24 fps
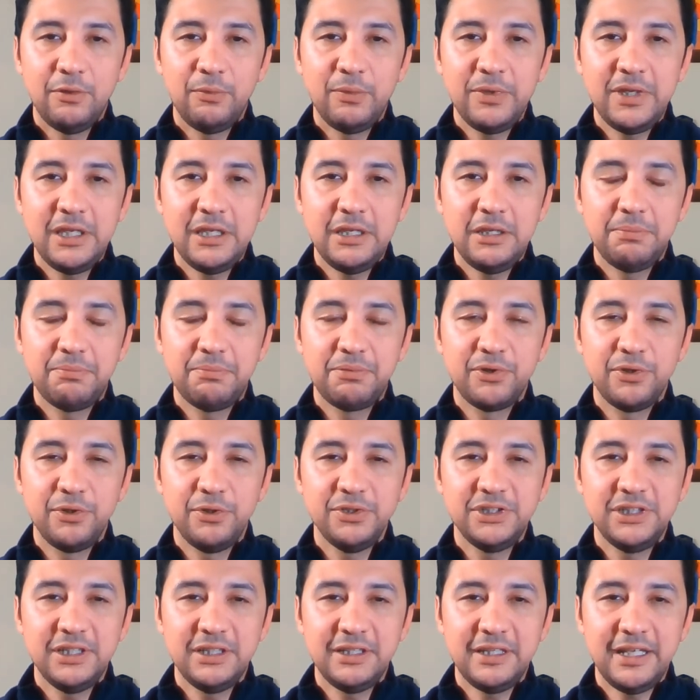We
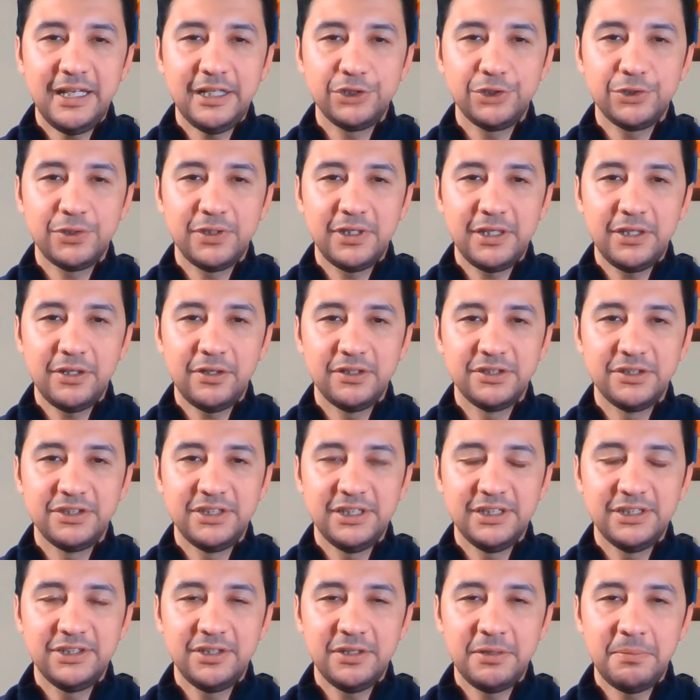produce it naturally in our
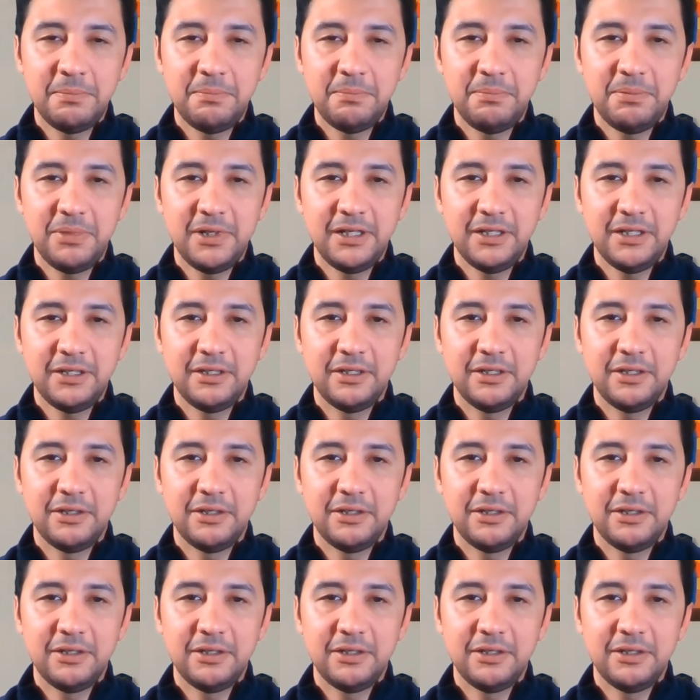system, but